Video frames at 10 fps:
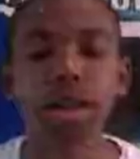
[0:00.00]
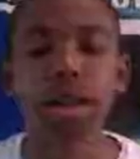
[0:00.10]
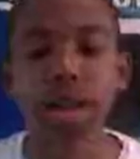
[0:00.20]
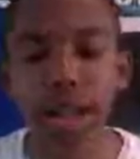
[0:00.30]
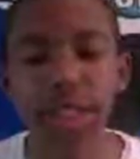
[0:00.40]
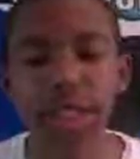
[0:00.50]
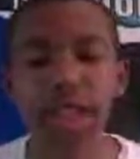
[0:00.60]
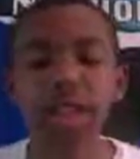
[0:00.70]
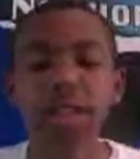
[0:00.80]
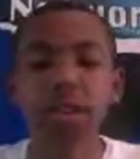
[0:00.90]
Let's
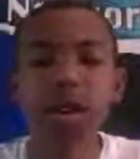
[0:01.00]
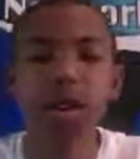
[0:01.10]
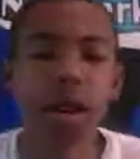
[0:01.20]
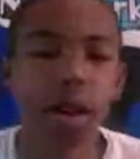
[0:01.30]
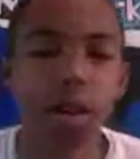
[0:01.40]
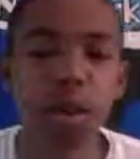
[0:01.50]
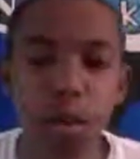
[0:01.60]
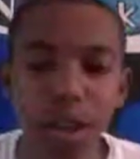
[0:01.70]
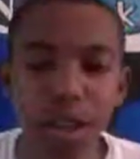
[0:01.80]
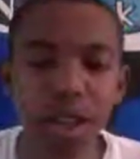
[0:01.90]
answer the
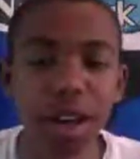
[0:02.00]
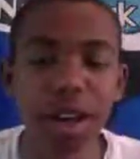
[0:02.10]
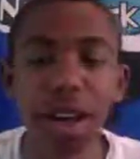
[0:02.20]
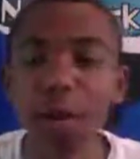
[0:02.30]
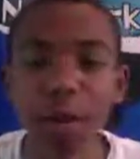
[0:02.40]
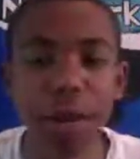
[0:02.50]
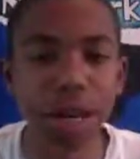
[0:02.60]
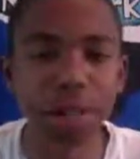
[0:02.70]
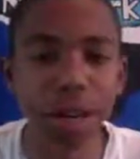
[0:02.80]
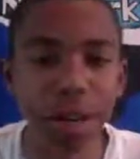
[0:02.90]
question on everybody's
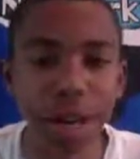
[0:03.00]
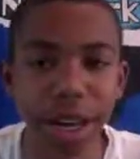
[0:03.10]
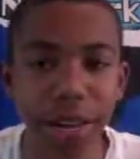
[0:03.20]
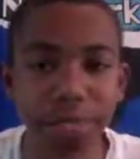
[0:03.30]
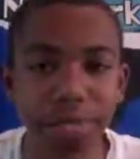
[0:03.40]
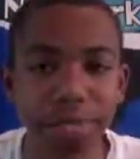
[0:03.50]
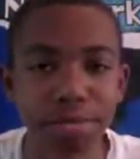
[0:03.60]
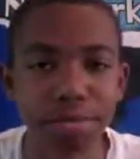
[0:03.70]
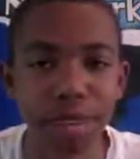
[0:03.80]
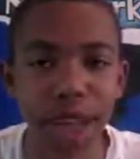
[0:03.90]
mind right now.
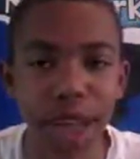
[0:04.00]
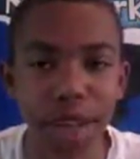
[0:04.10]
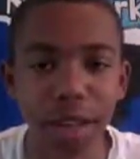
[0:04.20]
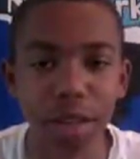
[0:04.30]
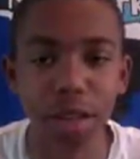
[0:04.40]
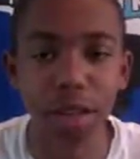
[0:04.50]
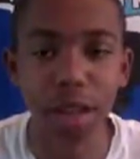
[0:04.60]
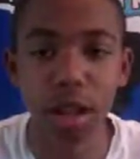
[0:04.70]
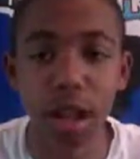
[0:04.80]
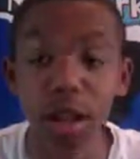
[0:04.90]

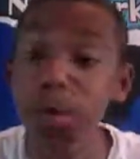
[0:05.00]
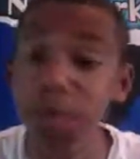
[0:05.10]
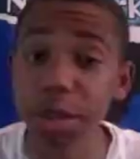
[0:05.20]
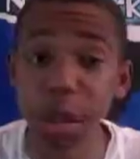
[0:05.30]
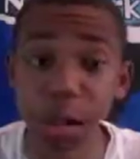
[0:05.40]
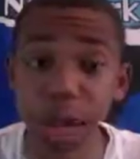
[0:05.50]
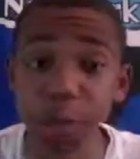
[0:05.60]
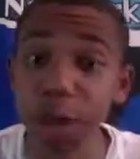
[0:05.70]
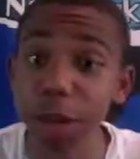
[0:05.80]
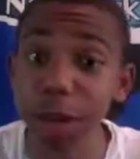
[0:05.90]
And don't be smart. I
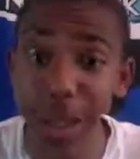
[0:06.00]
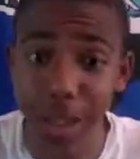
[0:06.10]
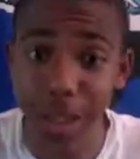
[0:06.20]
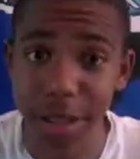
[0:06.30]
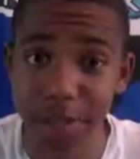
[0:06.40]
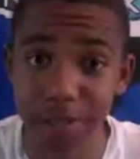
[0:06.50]
can read minds.